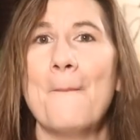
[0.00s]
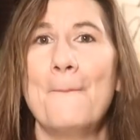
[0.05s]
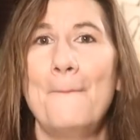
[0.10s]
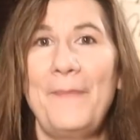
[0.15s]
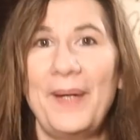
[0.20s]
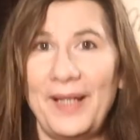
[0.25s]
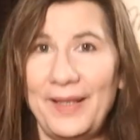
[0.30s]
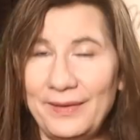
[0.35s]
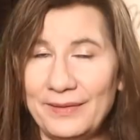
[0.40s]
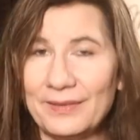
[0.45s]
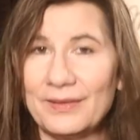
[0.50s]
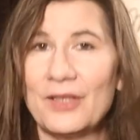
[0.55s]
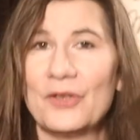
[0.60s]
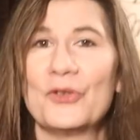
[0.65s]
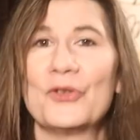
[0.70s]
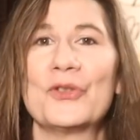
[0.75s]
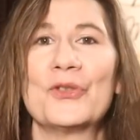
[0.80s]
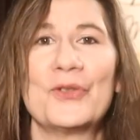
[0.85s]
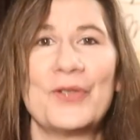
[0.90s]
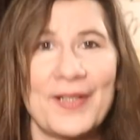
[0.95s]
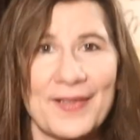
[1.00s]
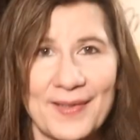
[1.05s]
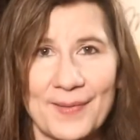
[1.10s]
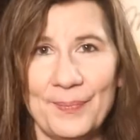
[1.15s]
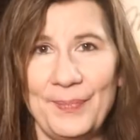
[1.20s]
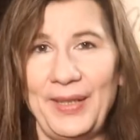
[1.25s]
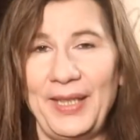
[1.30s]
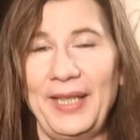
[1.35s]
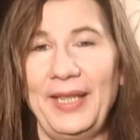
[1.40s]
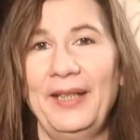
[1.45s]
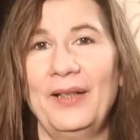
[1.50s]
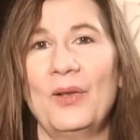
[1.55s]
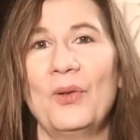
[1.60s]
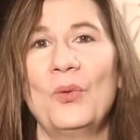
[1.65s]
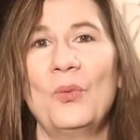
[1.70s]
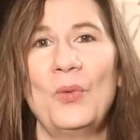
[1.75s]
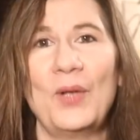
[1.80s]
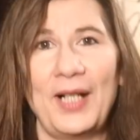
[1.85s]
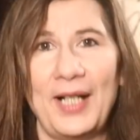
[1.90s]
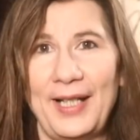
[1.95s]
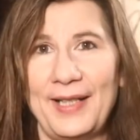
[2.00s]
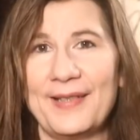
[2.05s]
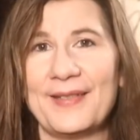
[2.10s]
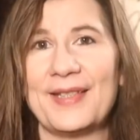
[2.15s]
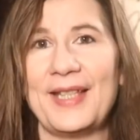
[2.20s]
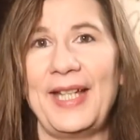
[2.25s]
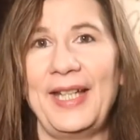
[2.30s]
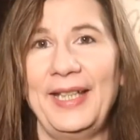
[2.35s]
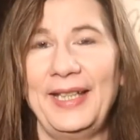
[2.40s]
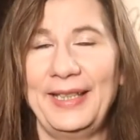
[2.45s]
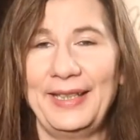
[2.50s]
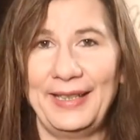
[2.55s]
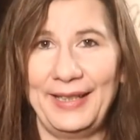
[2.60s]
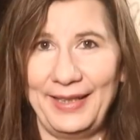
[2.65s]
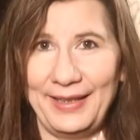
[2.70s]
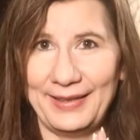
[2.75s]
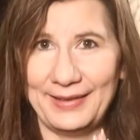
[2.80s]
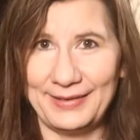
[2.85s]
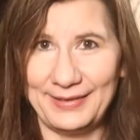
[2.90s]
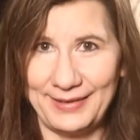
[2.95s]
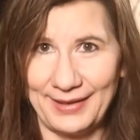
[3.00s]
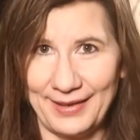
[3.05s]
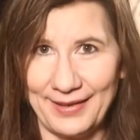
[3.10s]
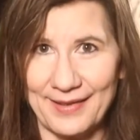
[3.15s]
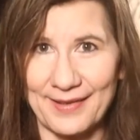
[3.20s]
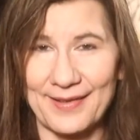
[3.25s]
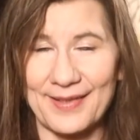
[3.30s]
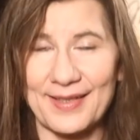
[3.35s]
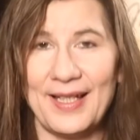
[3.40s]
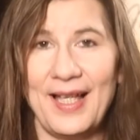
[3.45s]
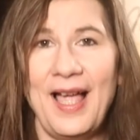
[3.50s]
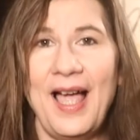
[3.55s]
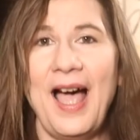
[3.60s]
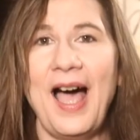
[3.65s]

But trust me when I say it does.